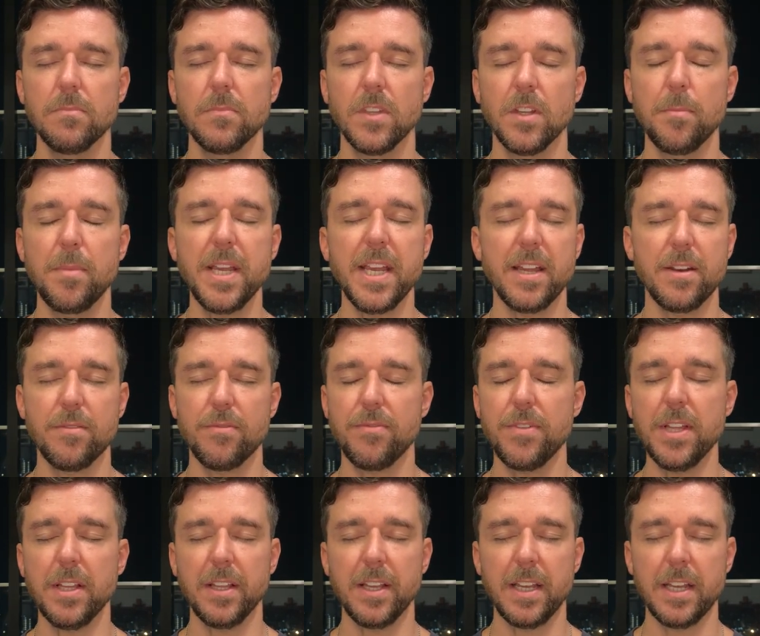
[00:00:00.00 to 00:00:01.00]
Begin
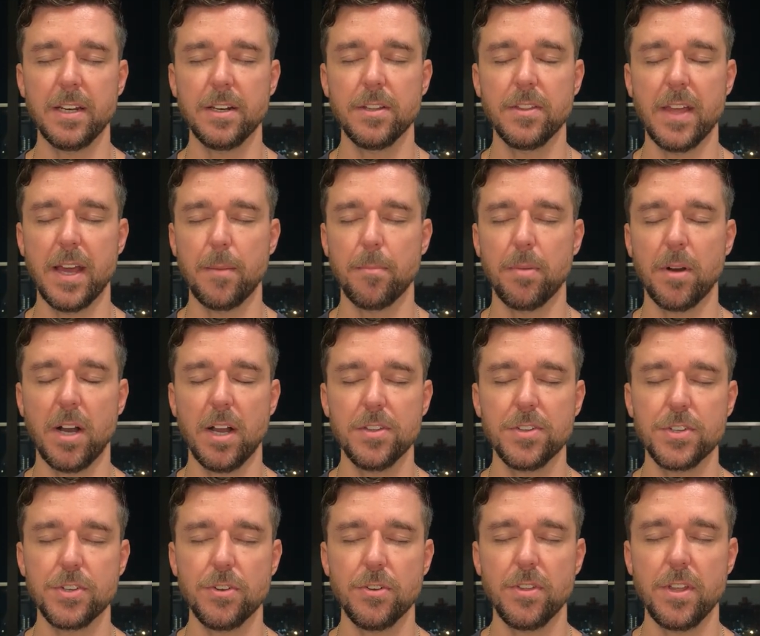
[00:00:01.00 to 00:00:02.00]
feeling into that
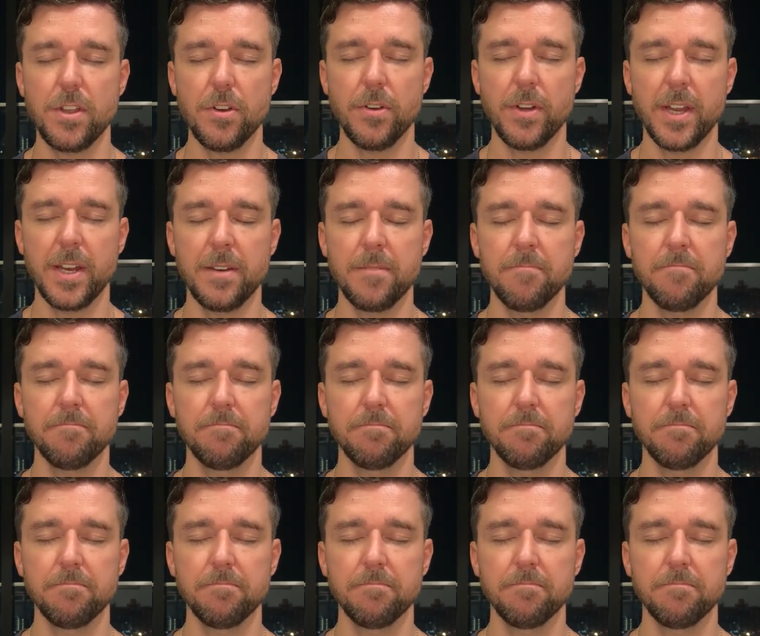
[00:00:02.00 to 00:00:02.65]
posture that you're in.